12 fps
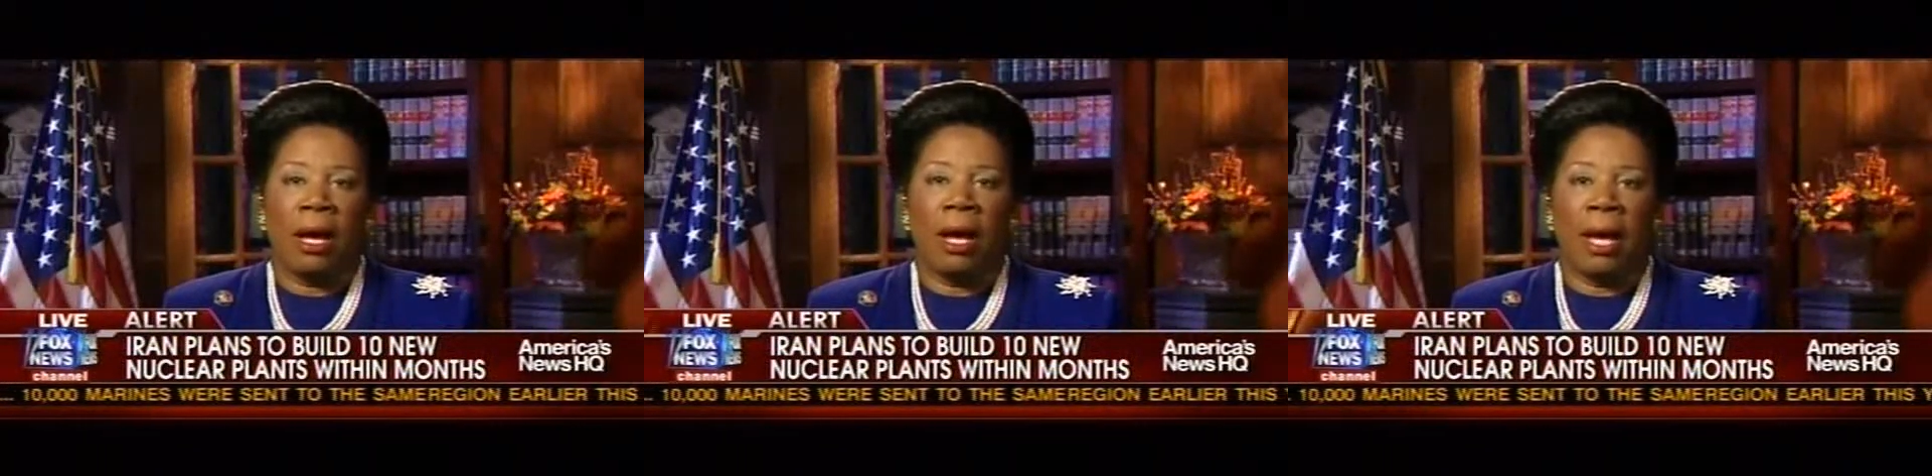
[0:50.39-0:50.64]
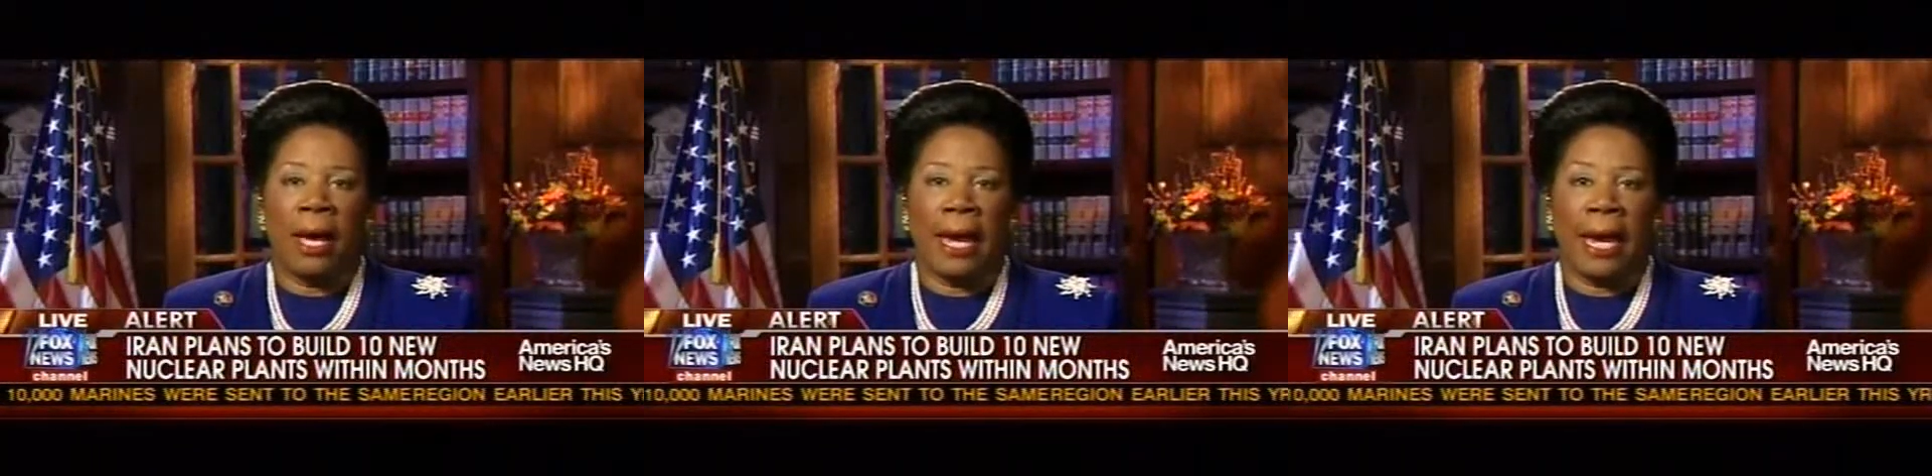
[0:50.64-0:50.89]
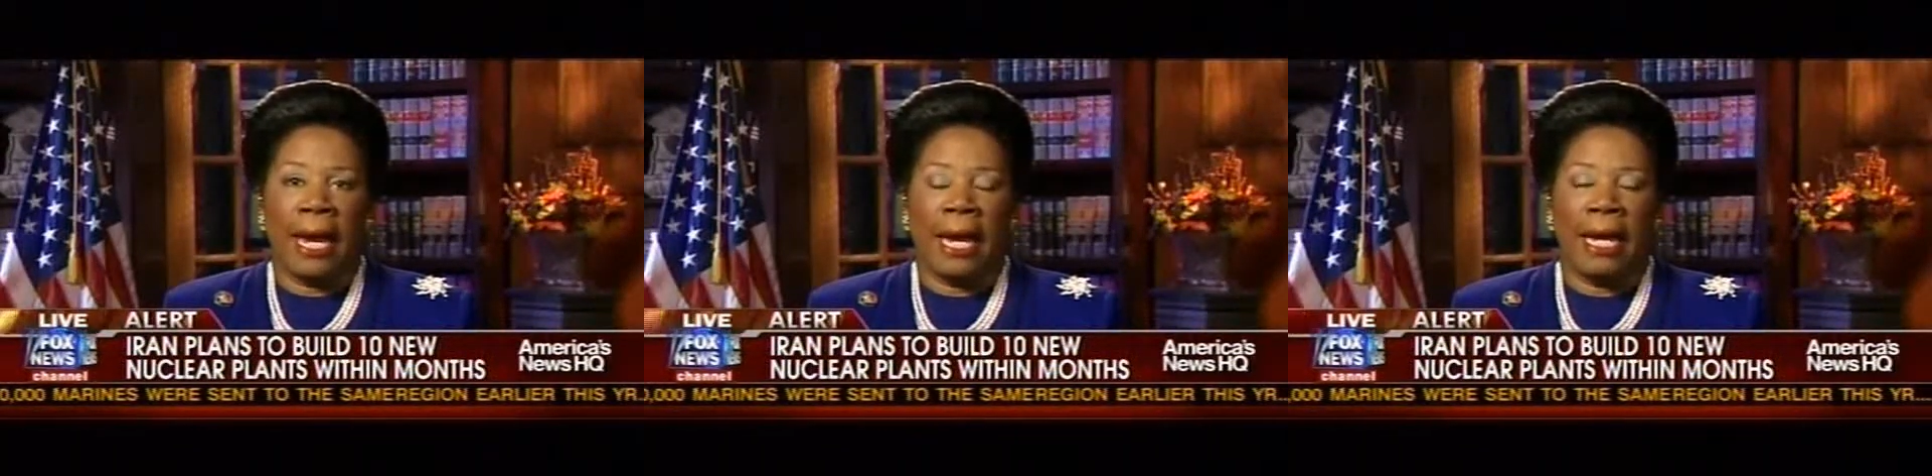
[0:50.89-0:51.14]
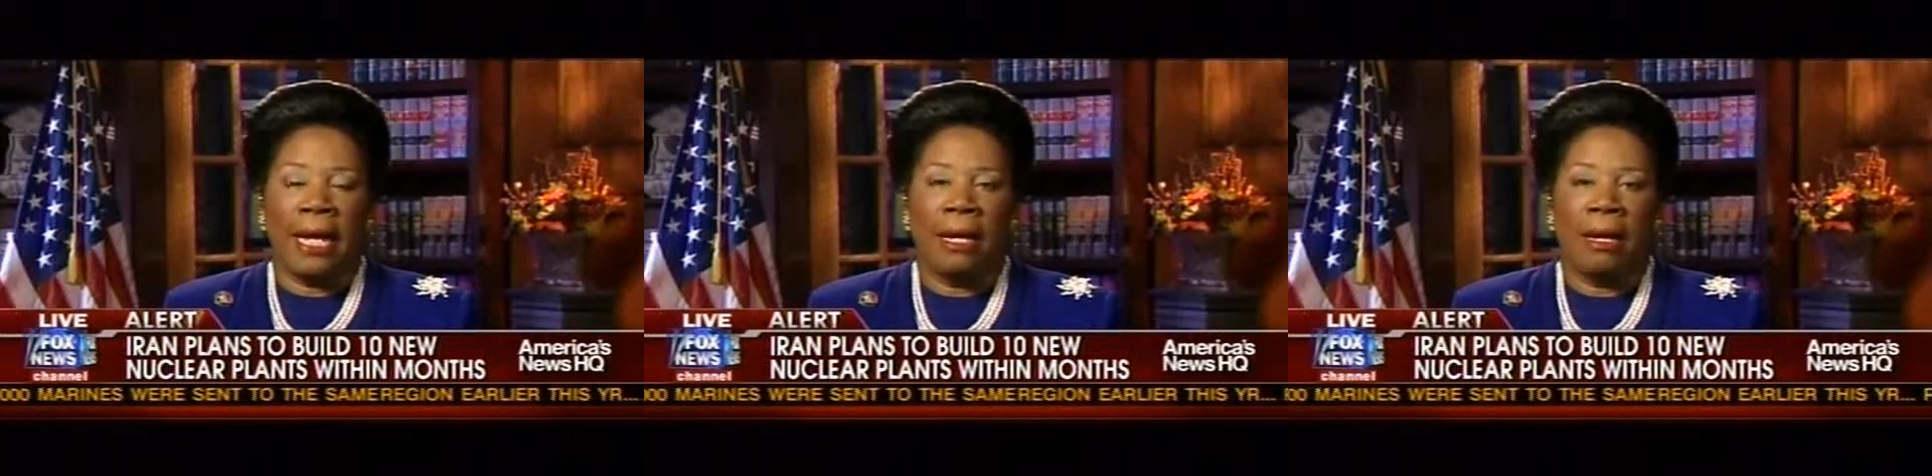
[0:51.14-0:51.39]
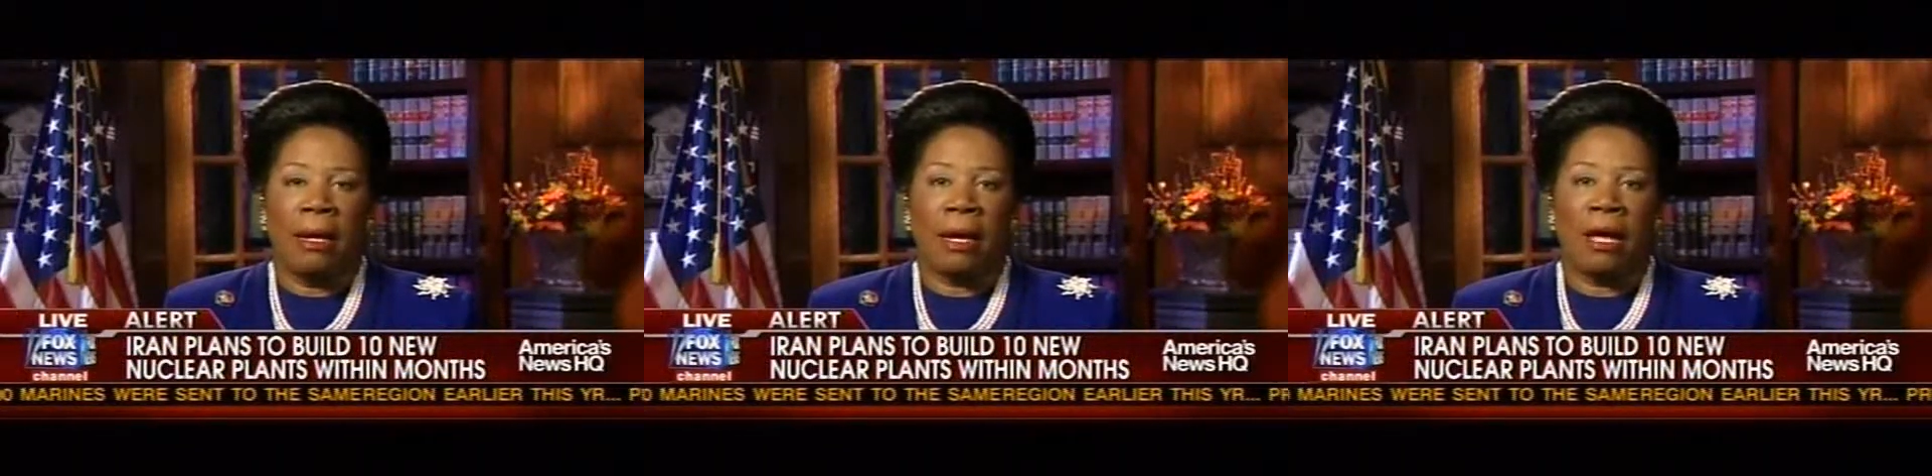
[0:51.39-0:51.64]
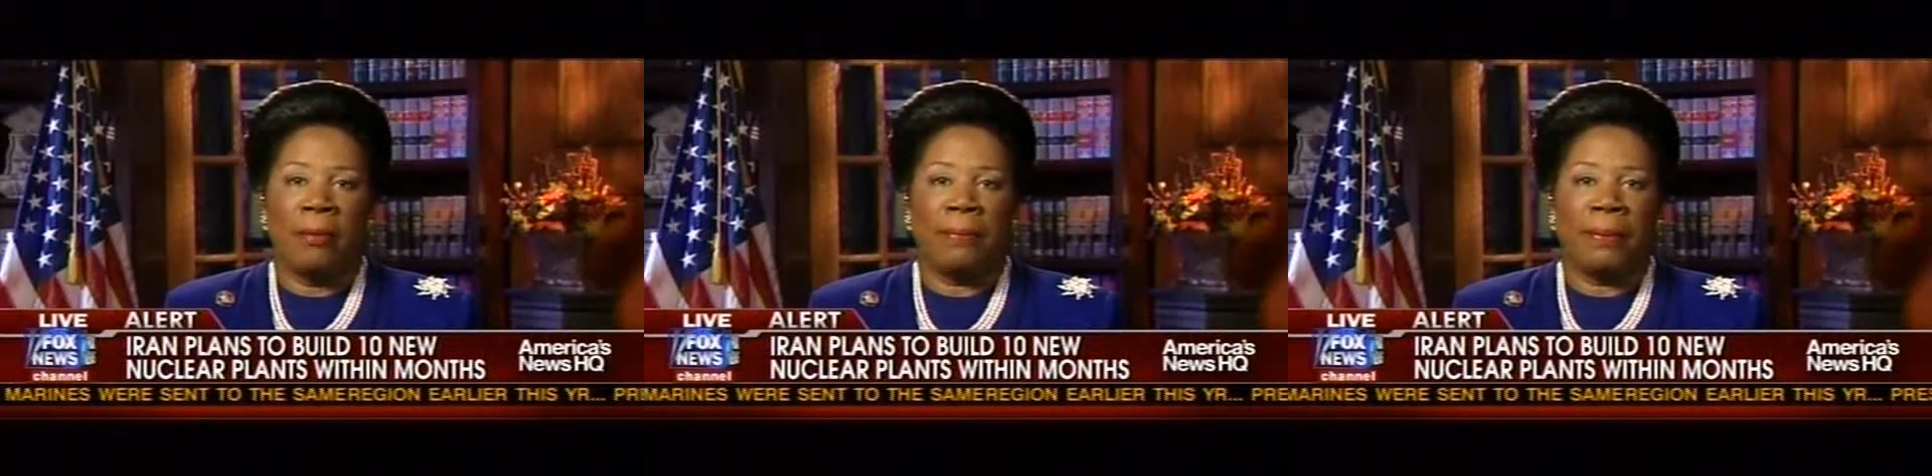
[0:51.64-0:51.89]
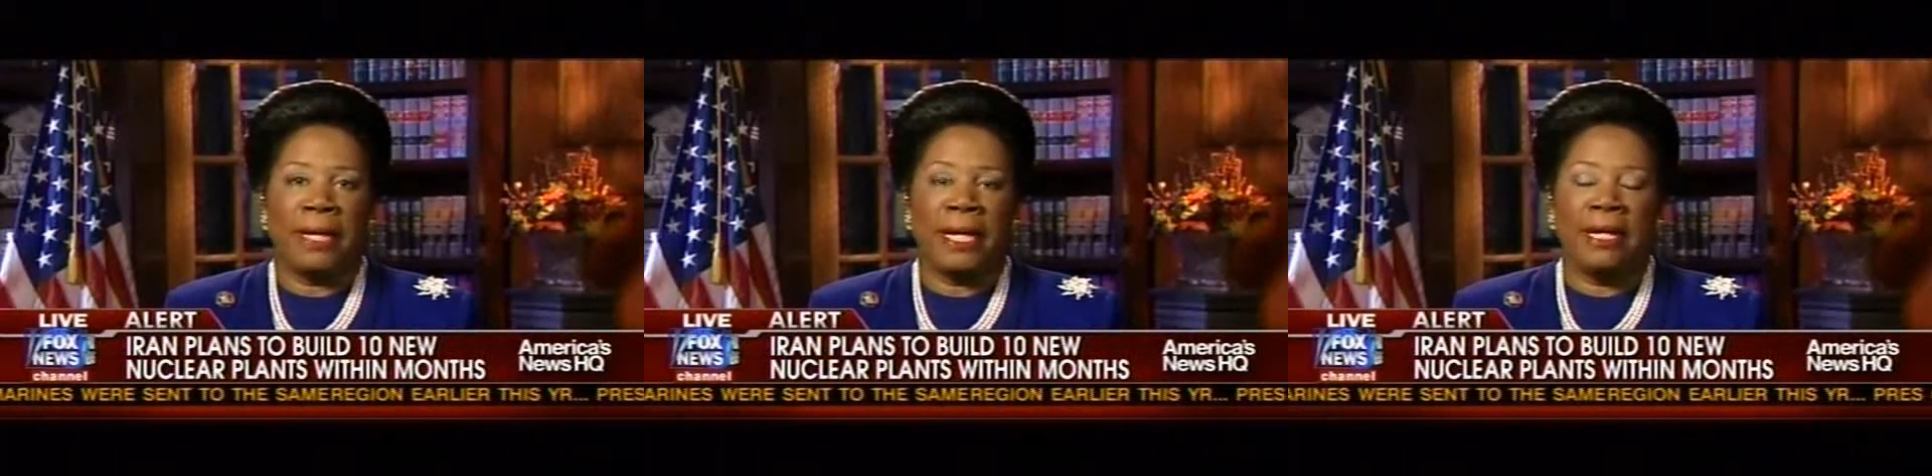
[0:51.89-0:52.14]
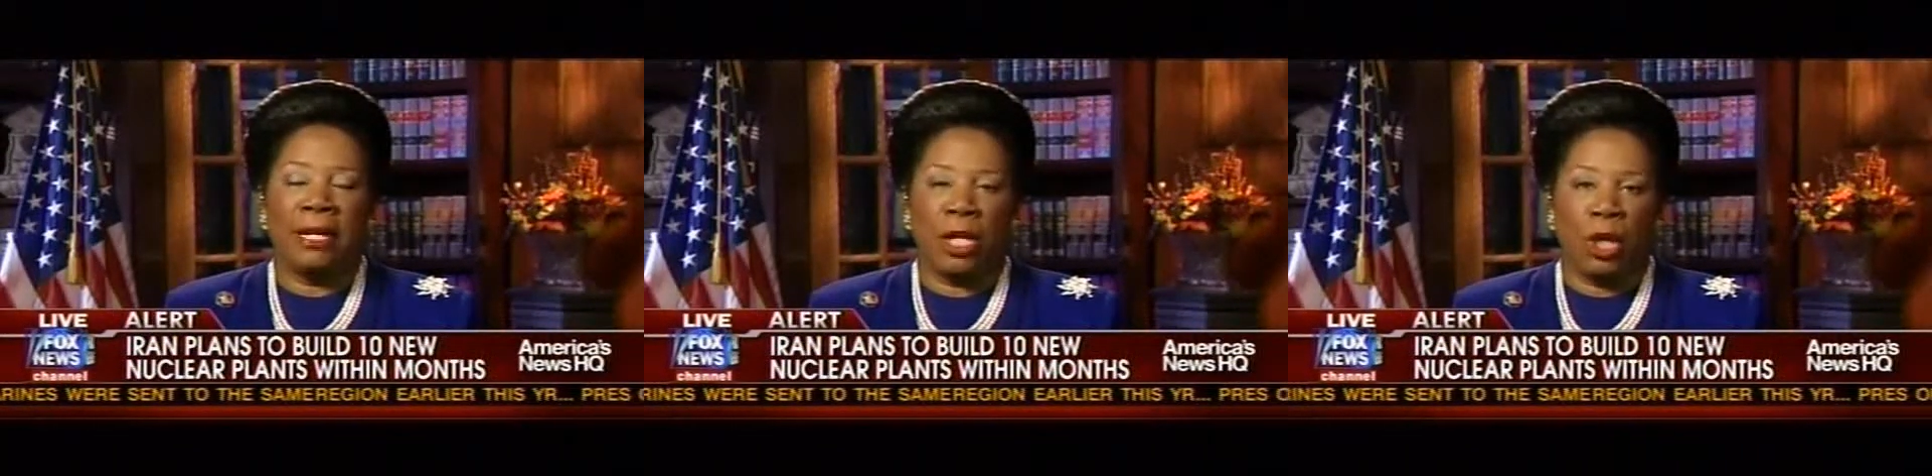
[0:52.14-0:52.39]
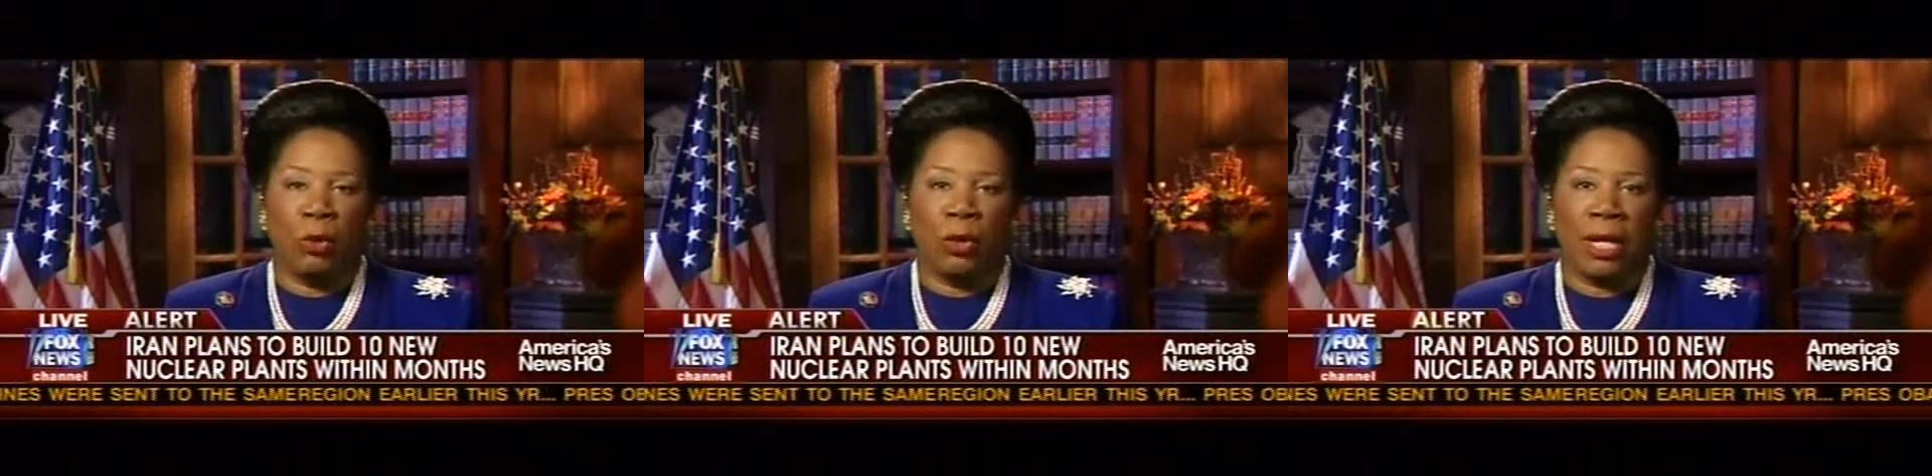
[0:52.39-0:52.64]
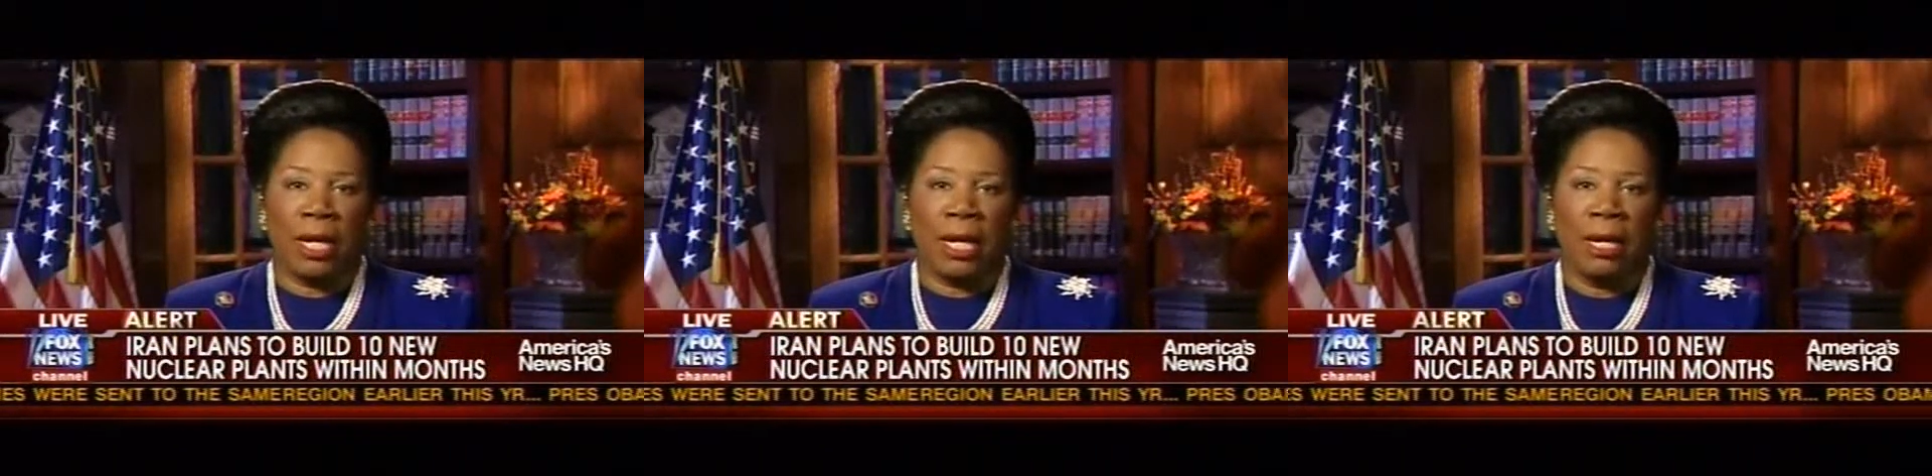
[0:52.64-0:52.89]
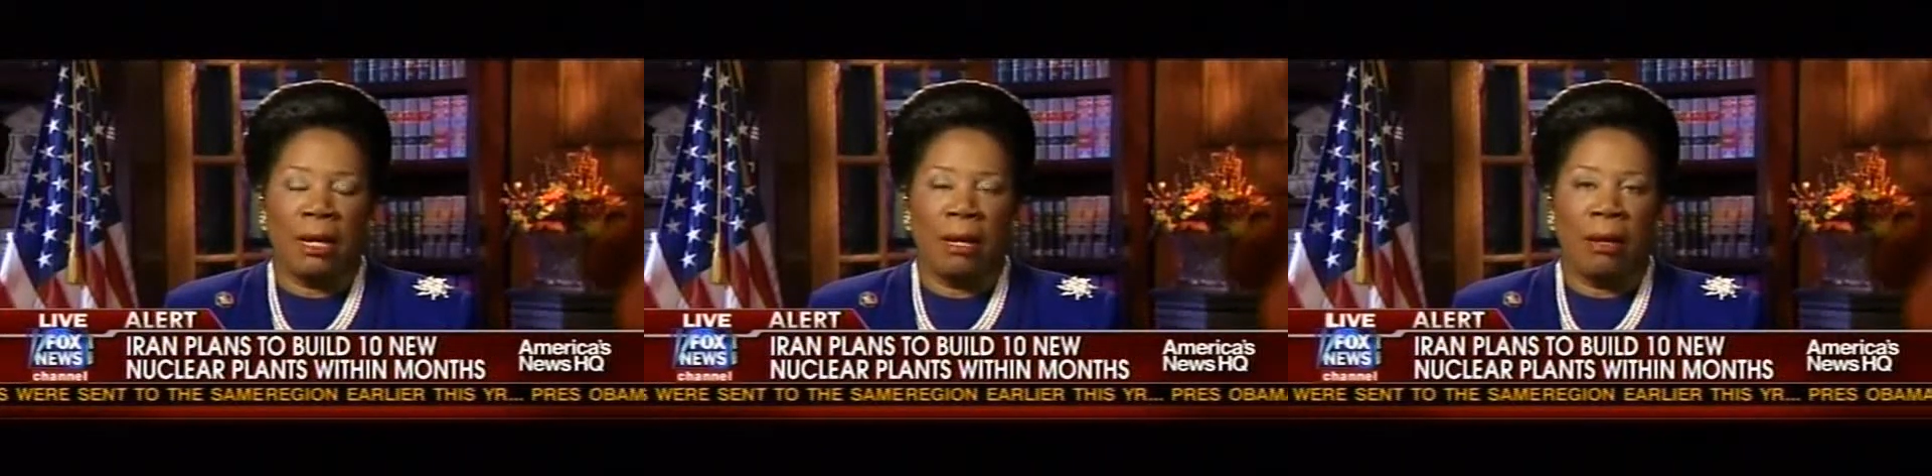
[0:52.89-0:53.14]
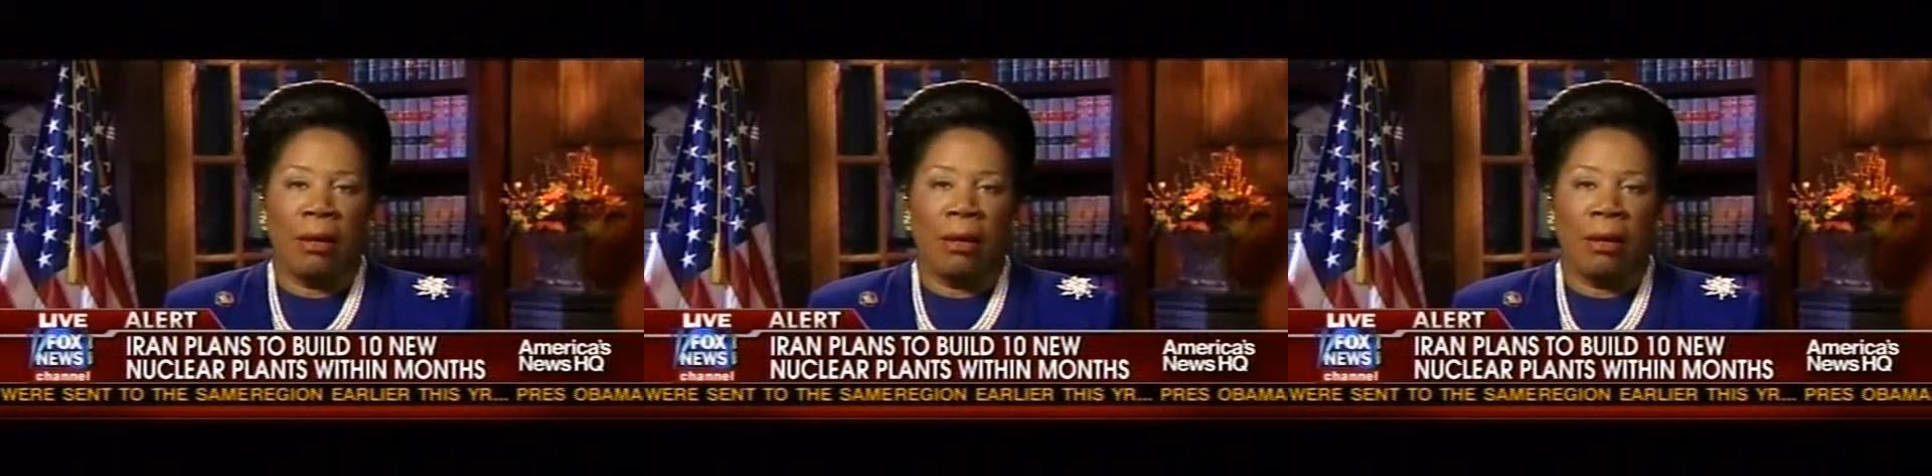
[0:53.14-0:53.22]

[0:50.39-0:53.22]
a complete unity